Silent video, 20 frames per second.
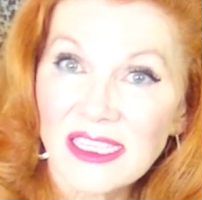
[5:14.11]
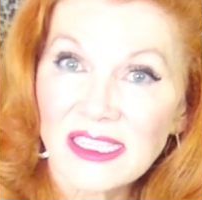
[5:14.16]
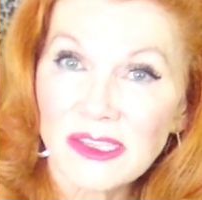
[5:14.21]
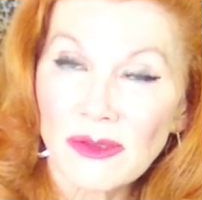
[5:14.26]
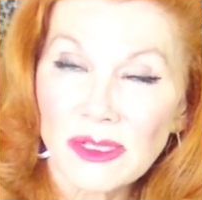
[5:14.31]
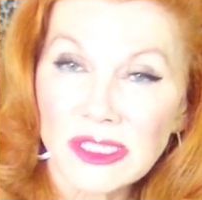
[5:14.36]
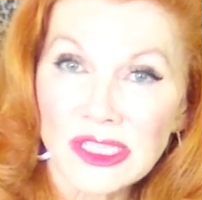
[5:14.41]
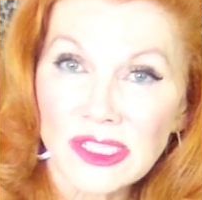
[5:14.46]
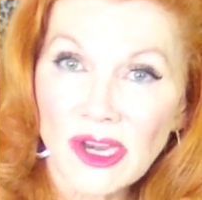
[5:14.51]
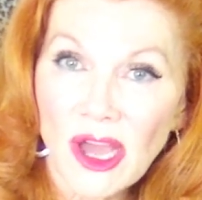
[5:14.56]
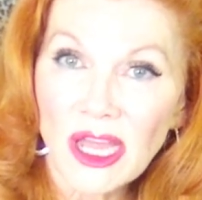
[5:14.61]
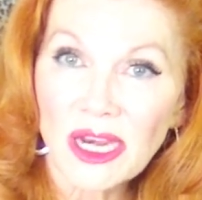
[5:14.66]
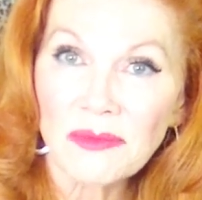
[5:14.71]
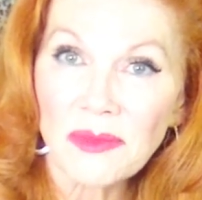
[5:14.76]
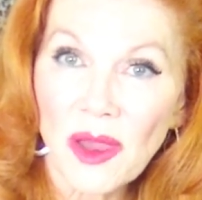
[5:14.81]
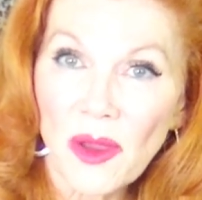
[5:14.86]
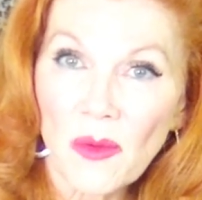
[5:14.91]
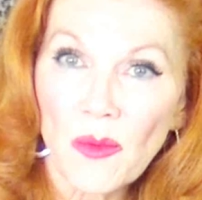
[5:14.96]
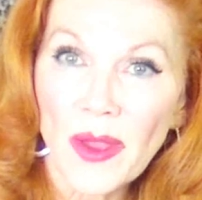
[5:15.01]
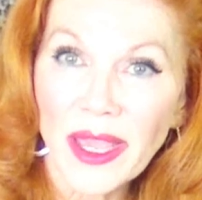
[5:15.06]
So it's not
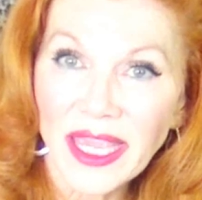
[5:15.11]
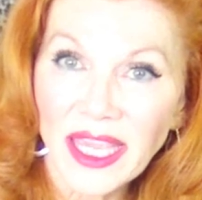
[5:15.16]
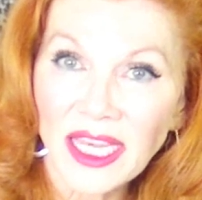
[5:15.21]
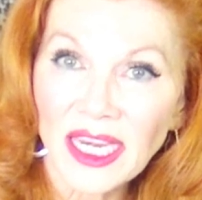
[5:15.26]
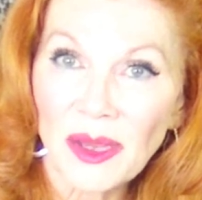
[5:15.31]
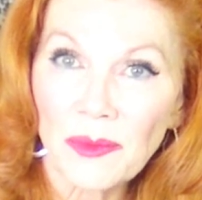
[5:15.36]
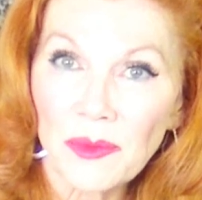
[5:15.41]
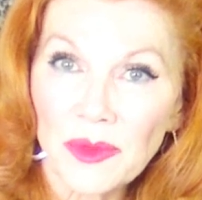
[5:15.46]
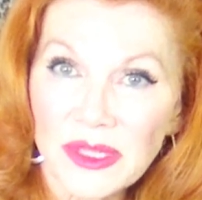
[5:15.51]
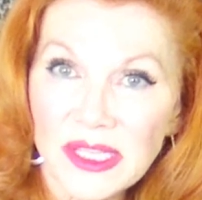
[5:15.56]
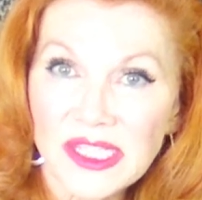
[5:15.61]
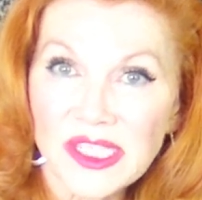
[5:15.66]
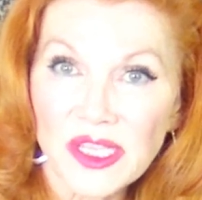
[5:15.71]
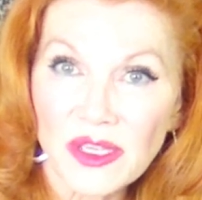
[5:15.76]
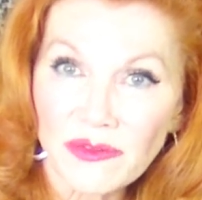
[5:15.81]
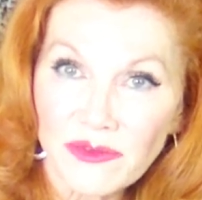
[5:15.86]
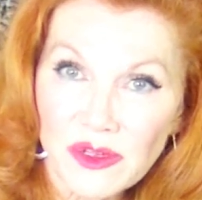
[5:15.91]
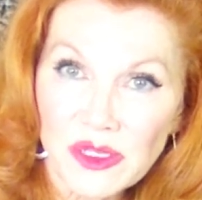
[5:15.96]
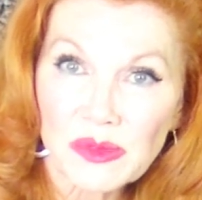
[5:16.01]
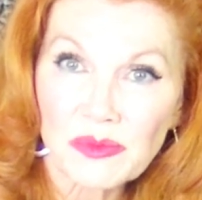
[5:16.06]
about waking up with a
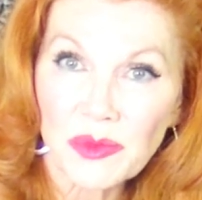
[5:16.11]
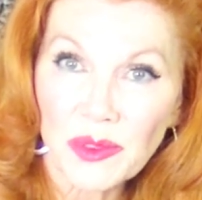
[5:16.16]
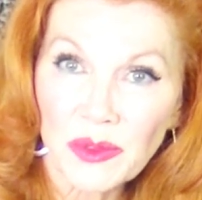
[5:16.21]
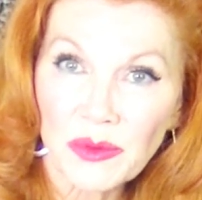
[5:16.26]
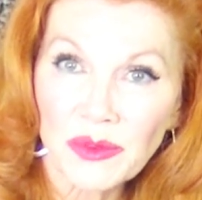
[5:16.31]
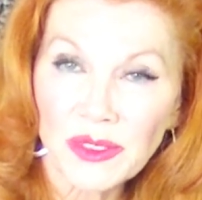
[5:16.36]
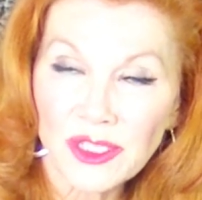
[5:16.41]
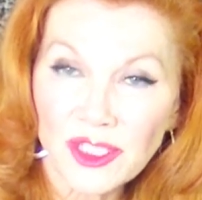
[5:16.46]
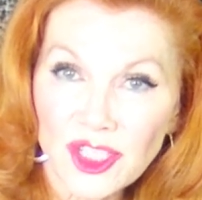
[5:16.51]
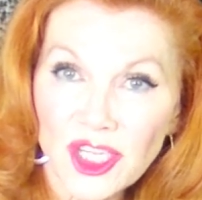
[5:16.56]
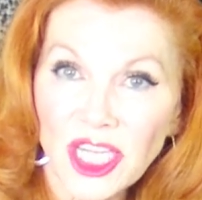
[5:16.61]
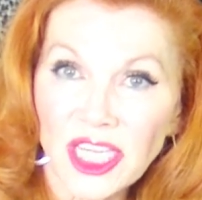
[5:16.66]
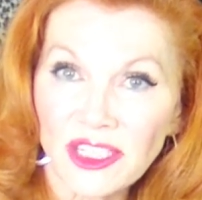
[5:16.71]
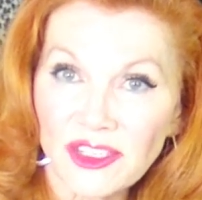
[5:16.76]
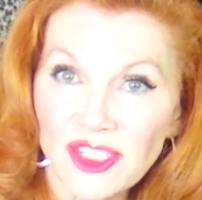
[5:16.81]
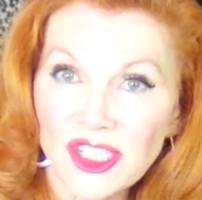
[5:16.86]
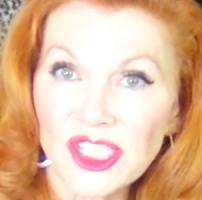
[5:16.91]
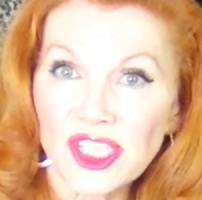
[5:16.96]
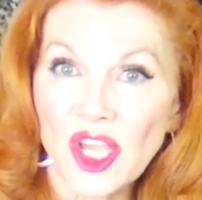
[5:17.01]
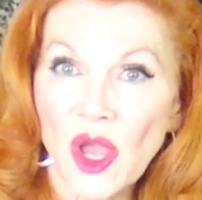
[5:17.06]
silver spoon and she
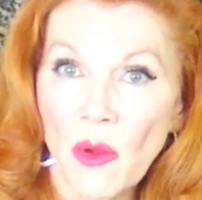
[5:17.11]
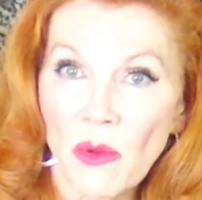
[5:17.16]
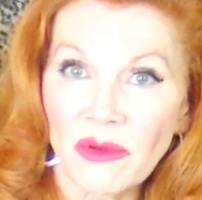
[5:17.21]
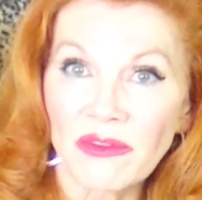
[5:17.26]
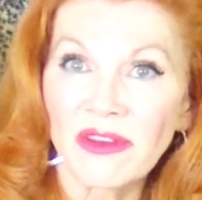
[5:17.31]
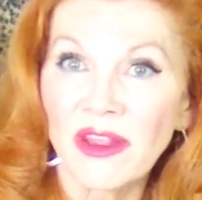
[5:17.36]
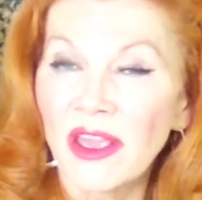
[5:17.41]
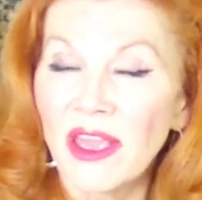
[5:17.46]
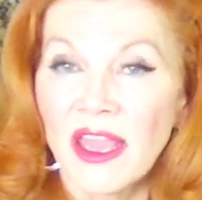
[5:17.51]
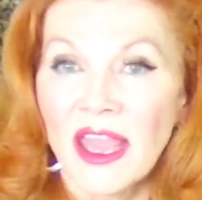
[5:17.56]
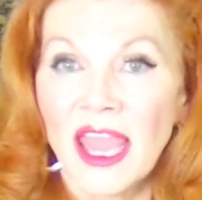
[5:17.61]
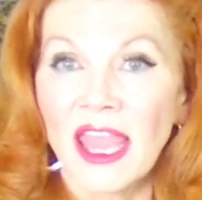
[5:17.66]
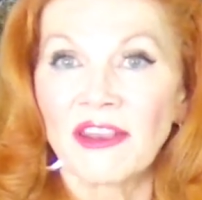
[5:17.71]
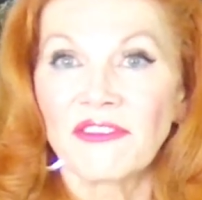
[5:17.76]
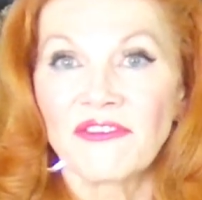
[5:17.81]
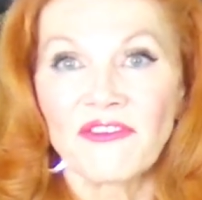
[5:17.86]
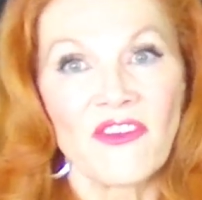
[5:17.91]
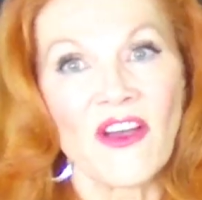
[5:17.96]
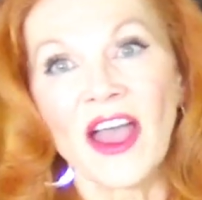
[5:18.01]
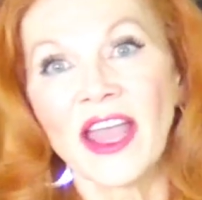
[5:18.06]
can just go
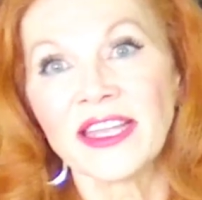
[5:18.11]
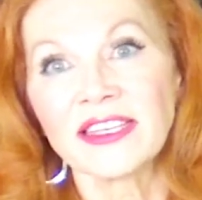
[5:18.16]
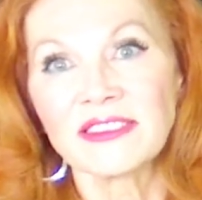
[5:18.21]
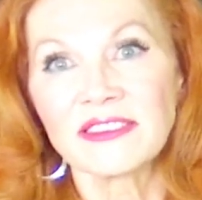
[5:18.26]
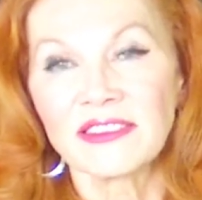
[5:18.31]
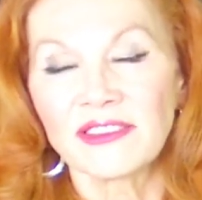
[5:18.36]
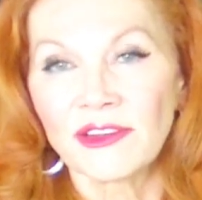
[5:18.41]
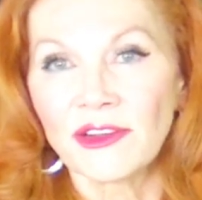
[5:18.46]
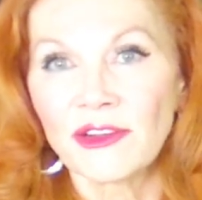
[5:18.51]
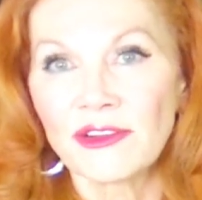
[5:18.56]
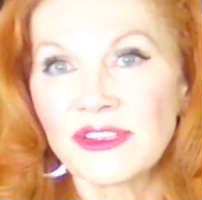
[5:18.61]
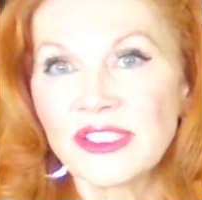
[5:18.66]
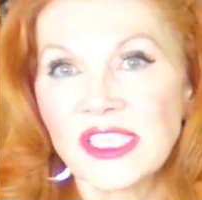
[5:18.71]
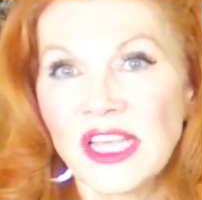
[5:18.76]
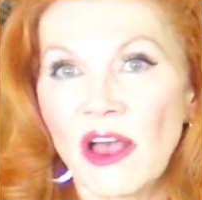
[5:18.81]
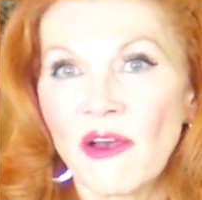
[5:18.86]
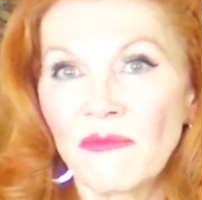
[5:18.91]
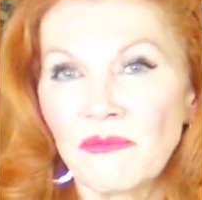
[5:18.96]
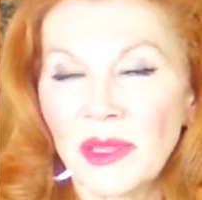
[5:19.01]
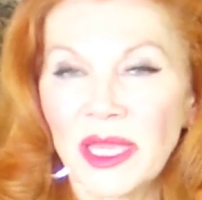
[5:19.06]
and find
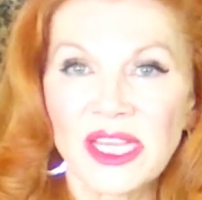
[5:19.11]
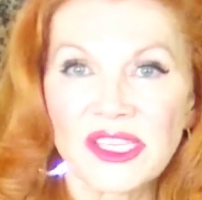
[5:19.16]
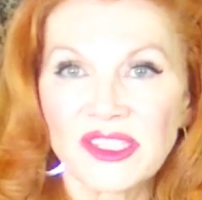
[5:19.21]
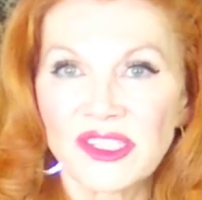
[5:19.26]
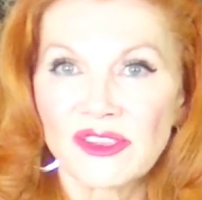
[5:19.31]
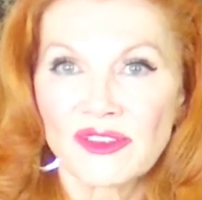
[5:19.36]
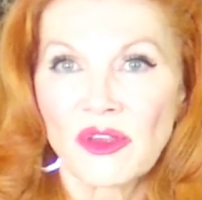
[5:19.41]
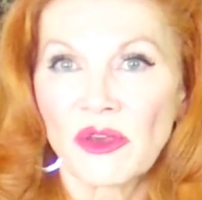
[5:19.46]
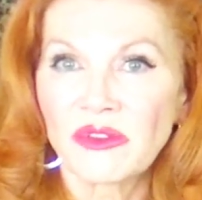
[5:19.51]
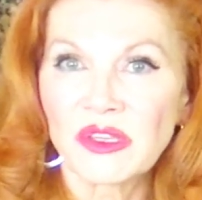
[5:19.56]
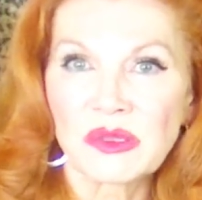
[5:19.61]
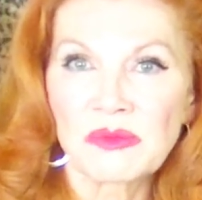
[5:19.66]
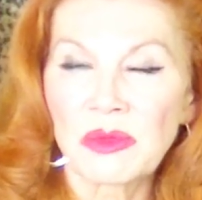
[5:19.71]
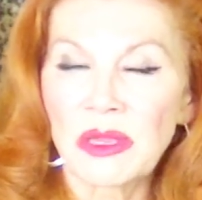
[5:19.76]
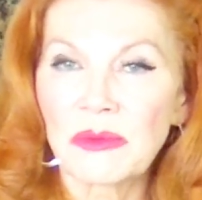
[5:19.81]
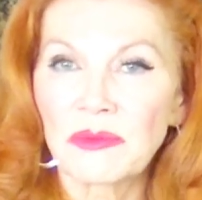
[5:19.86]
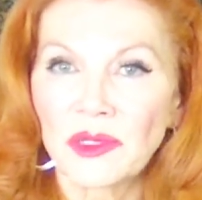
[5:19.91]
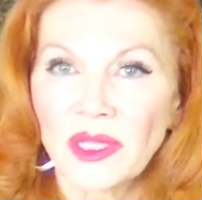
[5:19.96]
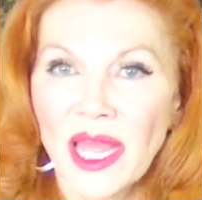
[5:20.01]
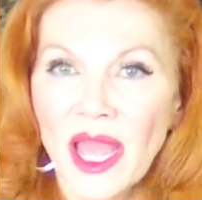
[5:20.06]
herself because there's all these
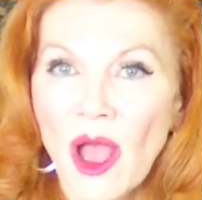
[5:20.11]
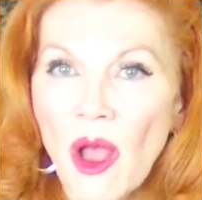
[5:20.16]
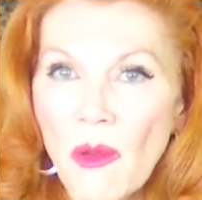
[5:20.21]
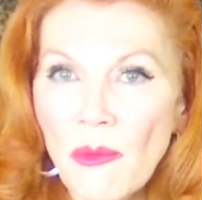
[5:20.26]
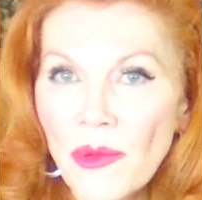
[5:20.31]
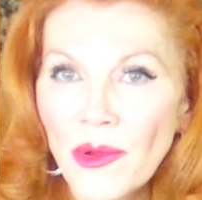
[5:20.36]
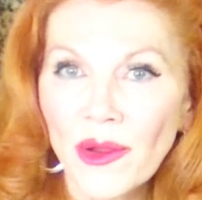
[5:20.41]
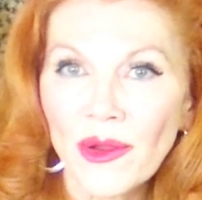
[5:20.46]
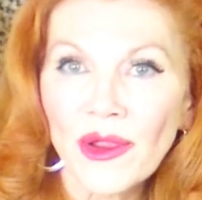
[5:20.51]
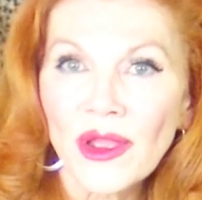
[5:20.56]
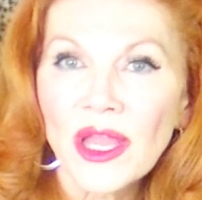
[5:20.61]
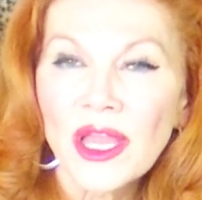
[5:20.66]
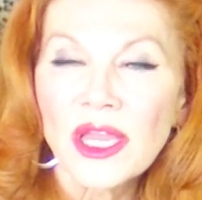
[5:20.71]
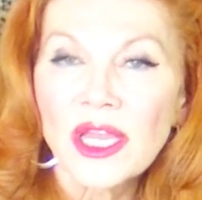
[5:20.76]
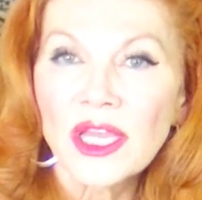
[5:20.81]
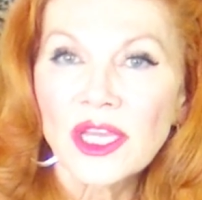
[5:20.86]
people to help her.